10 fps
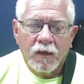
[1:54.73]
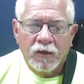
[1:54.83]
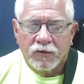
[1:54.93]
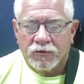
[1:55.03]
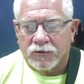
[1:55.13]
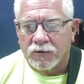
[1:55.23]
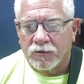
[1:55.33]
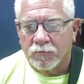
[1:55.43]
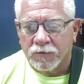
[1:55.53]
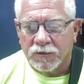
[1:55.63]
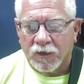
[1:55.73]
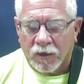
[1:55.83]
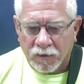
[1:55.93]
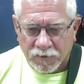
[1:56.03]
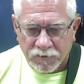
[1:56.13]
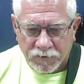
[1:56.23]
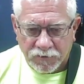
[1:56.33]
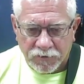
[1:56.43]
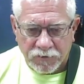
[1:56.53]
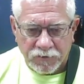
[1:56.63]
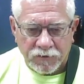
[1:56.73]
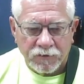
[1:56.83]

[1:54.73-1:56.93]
She was talking to Jesus.